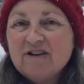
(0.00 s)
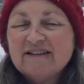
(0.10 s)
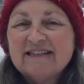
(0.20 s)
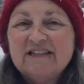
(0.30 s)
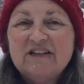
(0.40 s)

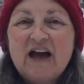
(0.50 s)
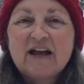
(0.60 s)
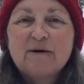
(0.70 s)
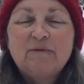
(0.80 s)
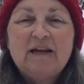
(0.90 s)
It's still
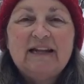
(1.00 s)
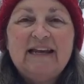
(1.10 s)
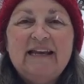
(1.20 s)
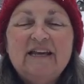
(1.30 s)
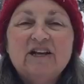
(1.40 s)
not
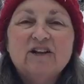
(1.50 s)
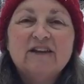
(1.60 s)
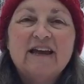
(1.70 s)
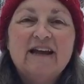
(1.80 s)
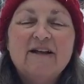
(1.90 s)
completely healed,